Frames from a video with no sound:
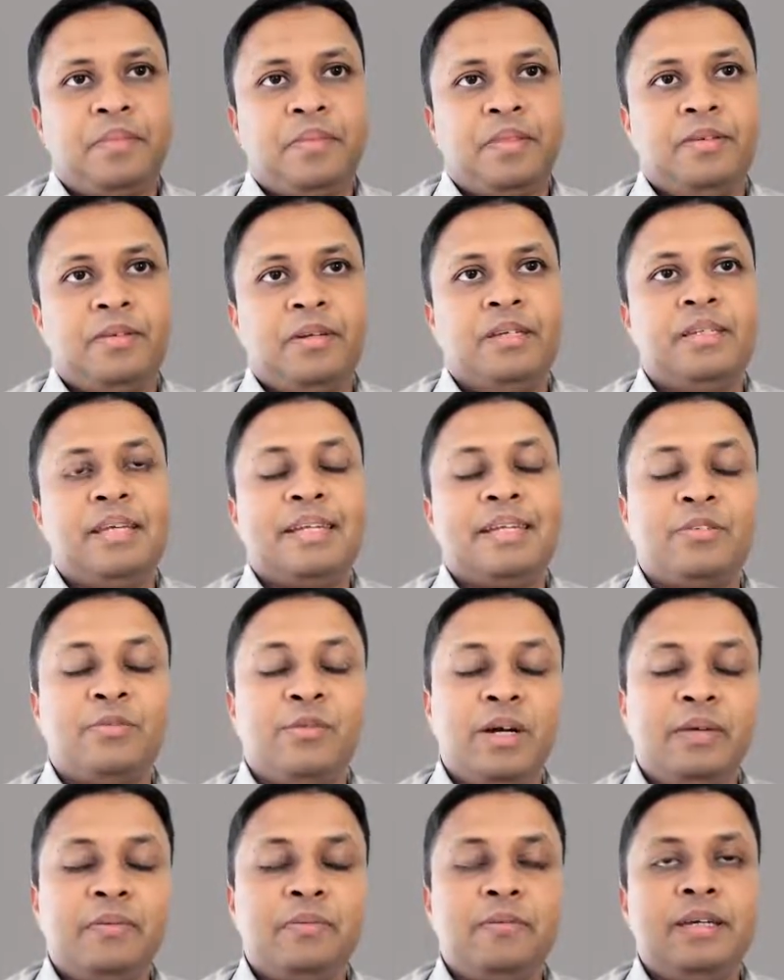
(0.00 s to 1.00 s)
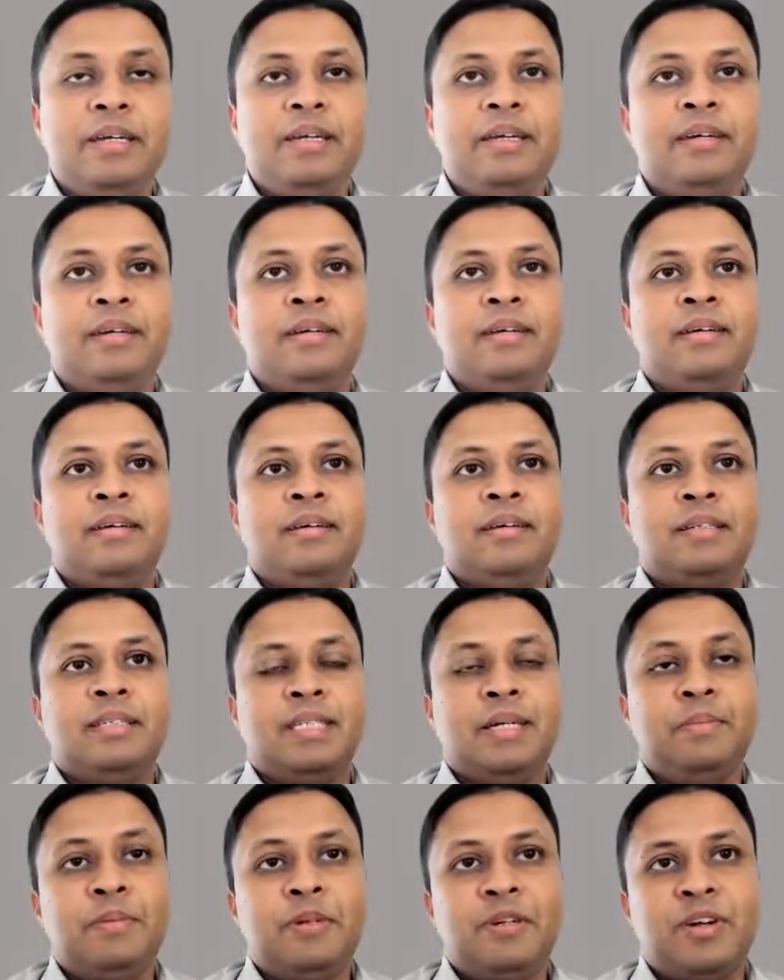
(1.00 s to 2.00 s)
Okay, that's why we
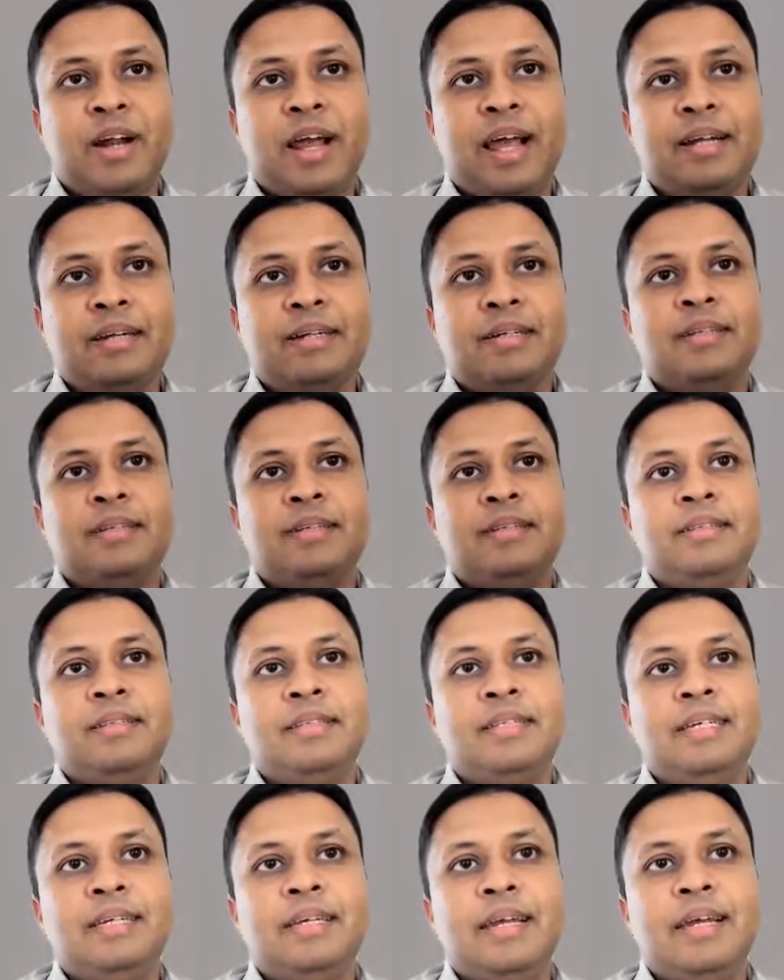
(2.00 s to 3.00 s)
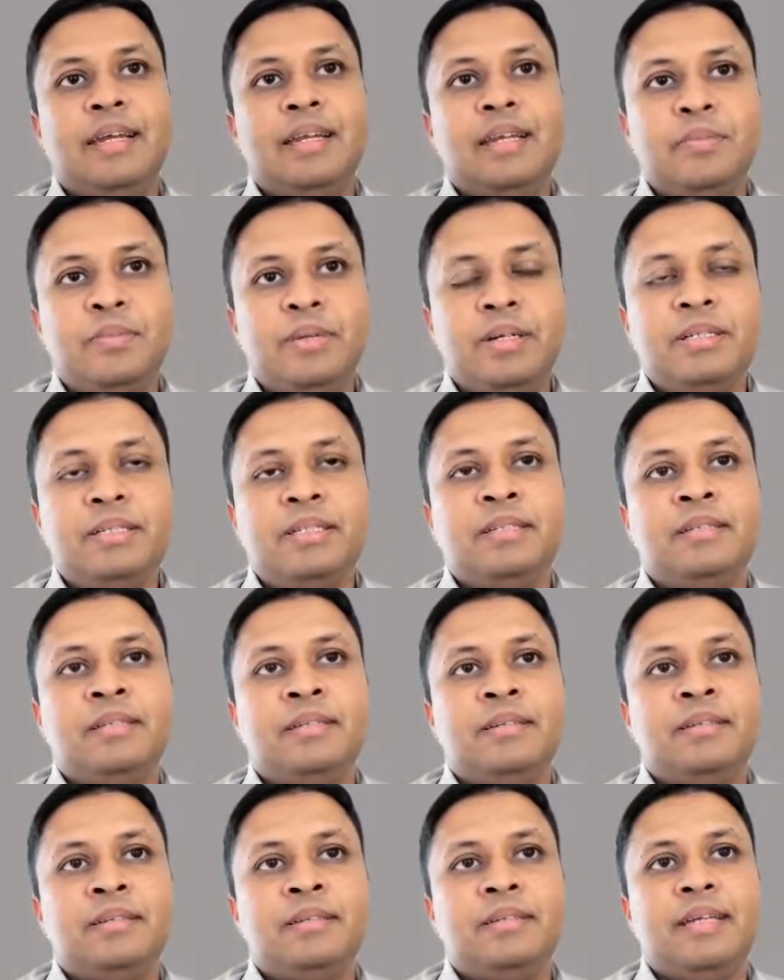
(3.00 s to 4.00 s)
subtract the elements
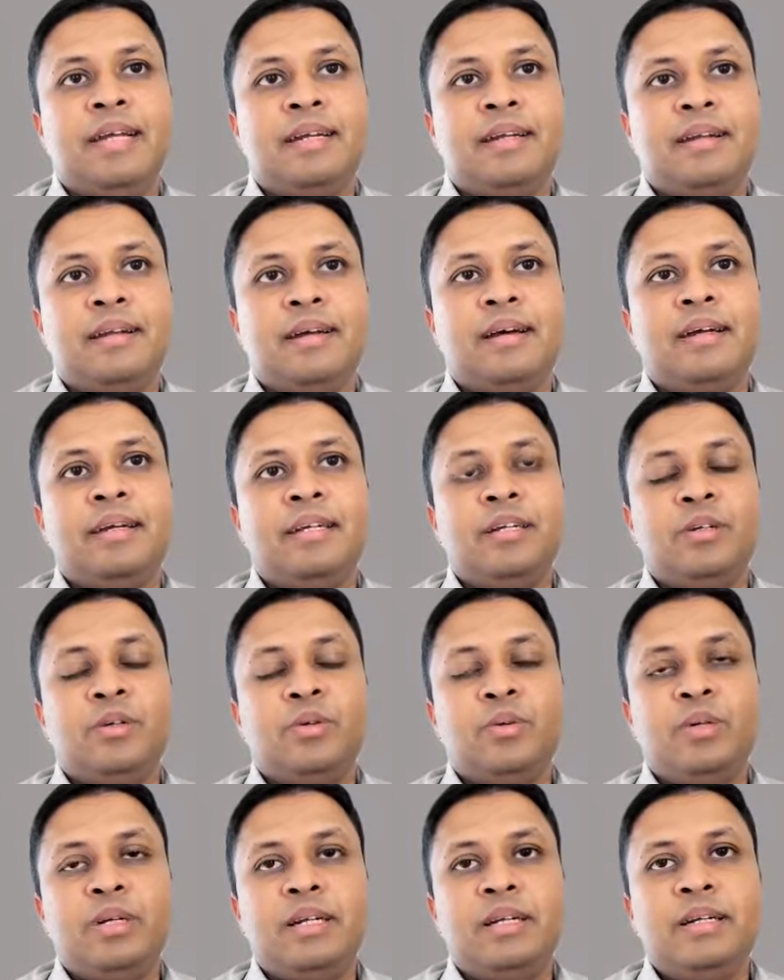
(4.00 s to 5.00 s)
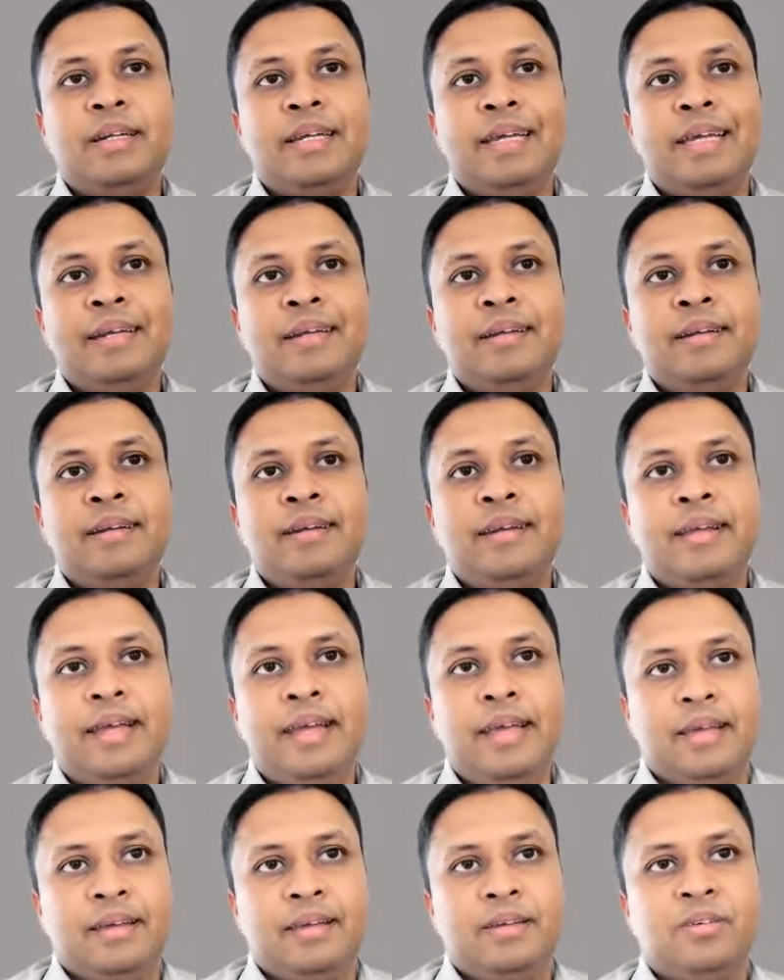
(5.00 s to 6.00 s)
that are included in
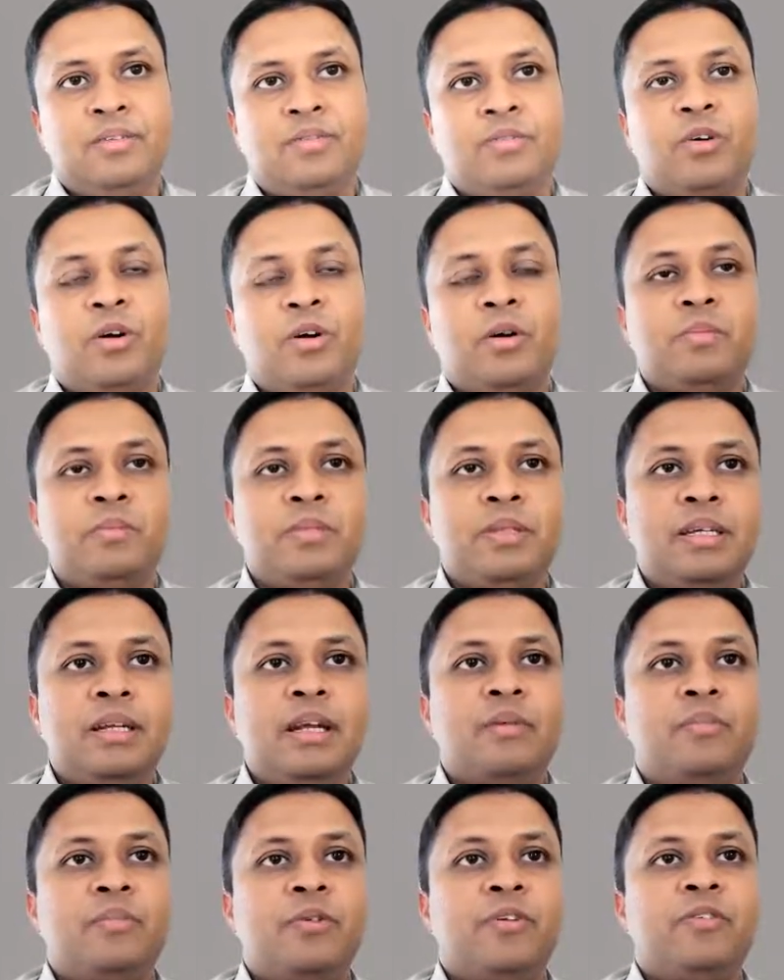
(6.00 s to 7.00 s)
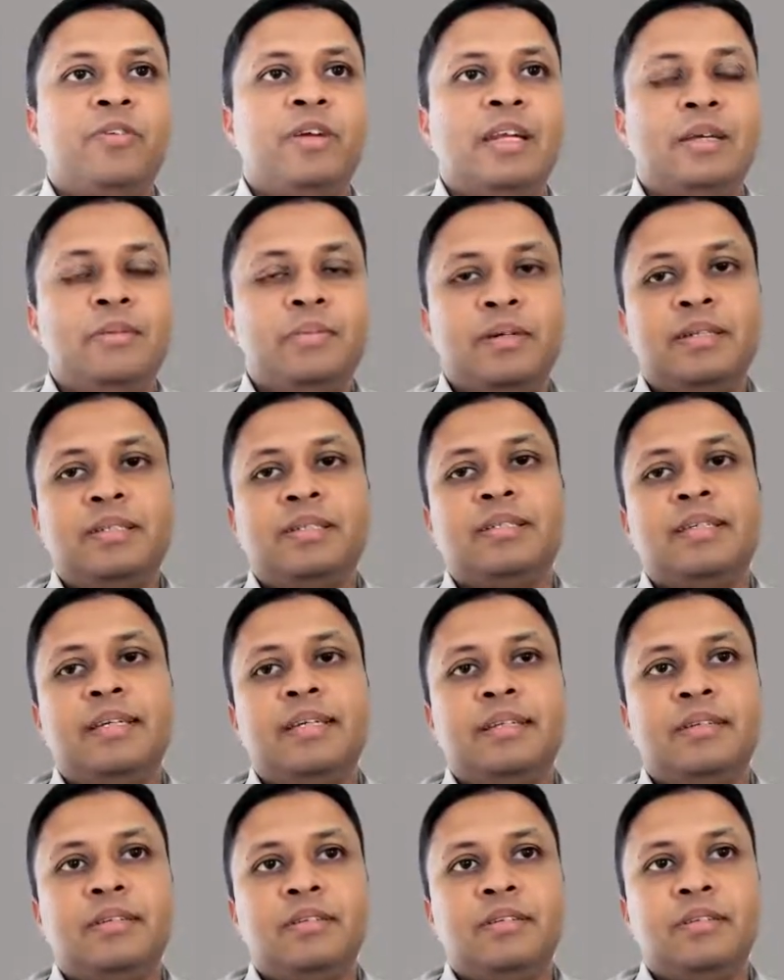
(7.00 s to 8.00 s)
A from the number of elements
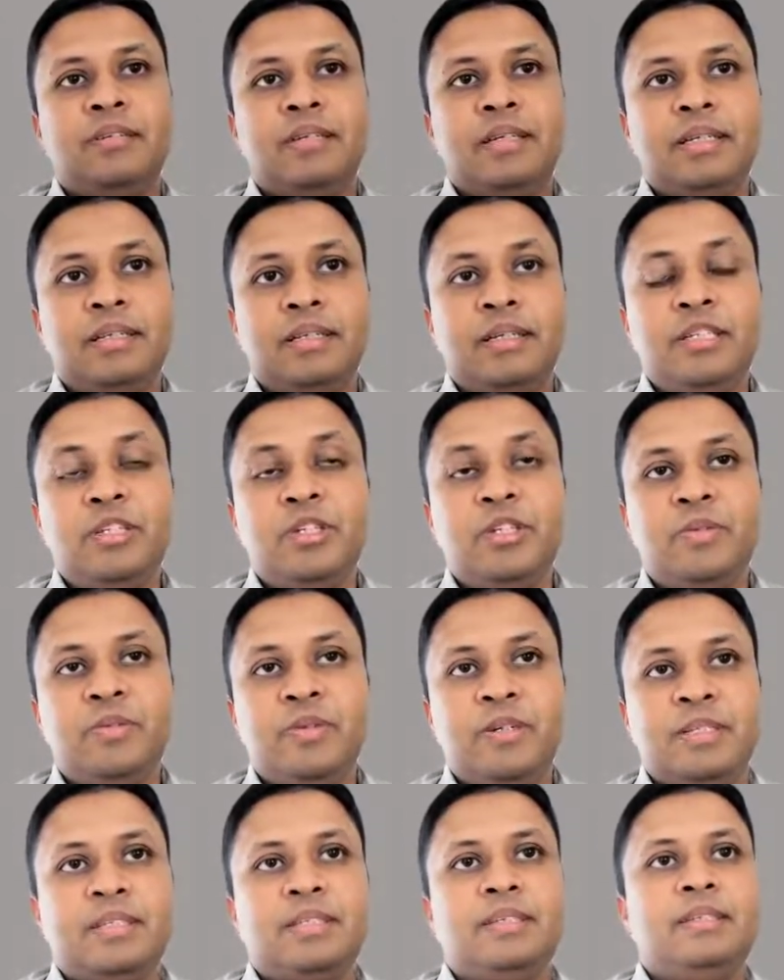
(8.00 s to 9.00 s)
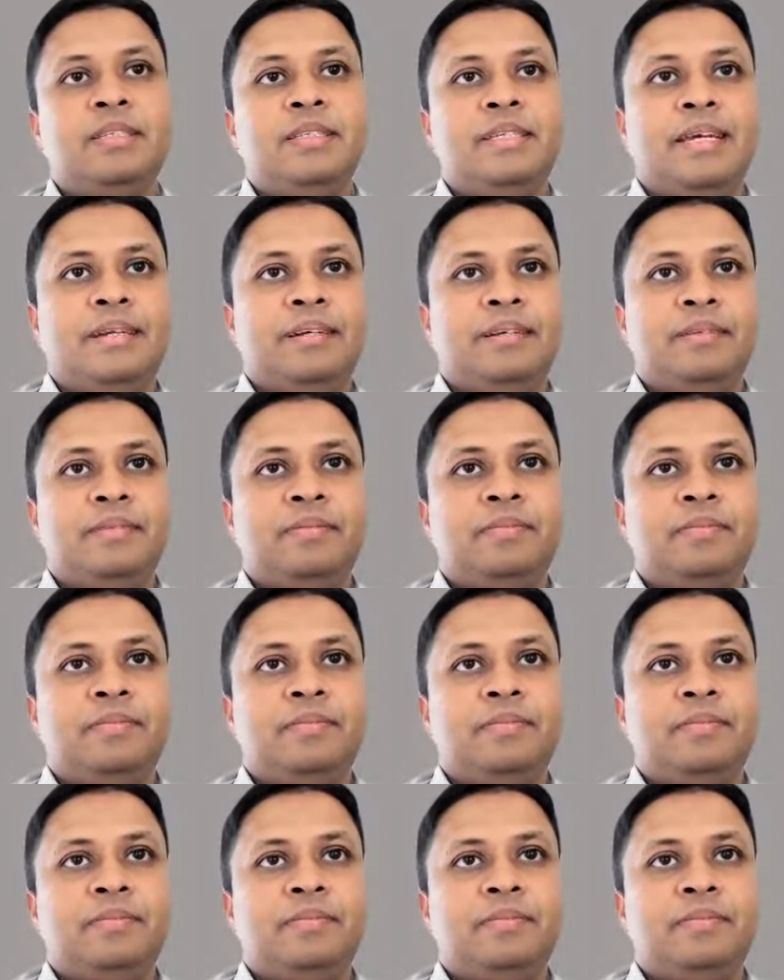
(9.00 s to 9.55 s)
in the universal set.